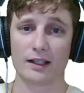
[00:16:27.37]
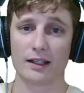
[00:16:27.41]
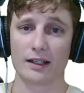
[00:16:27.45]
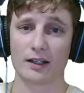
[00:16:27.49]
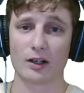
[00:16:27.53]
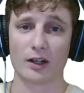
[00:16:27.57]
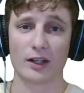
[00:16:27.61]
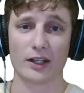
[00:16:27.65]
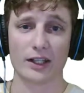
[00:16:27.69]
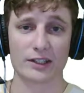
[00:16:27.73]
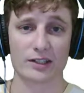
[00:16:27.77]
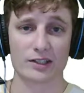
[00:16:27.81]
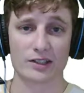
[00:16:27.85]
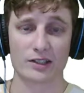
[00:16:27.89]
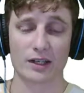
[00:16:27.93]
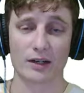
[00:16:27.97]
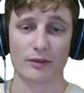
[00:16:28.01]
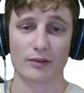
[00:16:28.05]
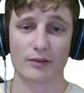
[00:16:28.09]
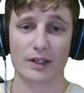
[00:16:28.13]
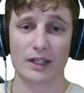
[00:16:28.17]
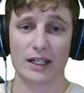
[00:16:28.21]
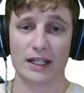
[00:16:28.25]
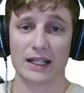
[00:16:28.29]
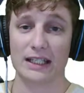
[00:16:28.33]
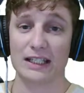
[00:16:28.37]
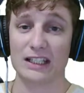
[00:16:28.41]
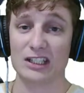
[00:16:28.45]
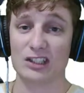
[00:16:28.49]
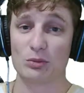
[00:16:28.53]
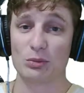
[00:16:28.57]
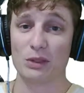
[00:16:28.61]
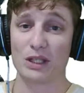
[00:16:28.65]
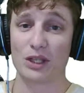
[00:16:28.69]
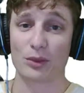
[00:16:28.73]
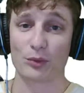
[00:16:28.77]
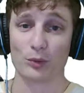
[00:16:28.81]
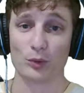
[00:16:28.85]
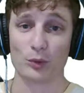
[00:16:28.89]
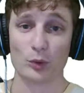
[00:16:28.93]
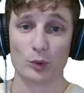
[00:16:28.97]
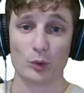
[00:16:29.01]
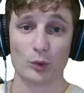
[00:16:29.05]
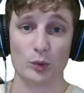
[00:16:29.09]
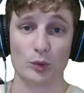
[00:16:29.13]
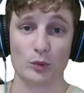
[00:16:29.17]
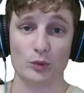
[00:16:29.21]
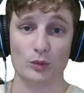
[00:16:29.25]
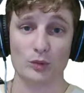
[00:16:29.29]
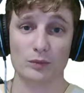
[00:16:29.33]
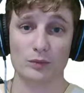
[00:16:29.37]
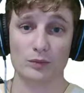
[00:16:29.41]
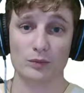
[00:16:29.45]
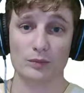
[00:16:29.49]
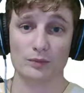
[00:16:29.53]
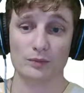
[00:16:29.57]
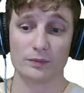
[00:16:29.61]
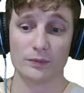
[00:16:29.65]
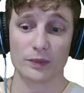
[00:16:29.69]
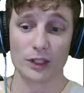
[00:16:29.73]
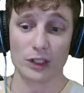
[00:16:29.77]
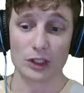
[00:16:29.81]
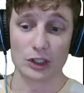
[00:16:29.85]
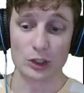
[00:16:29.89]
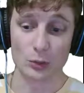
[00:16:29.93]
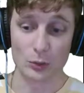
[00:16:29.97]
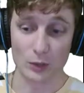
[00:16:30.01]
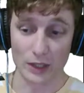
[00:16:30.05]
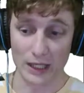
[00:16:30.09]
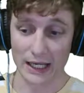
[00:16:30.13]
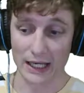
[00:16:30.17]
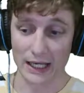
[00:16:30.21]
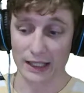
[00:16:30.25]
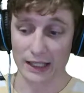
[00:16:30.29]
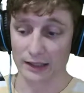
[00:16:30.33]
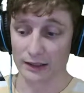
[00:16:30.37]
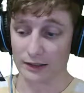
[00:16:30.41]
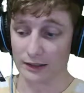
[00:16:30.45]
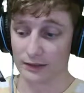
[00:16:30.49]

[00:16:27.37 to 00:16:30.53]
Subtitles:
all that stuff, it needs to be through UK.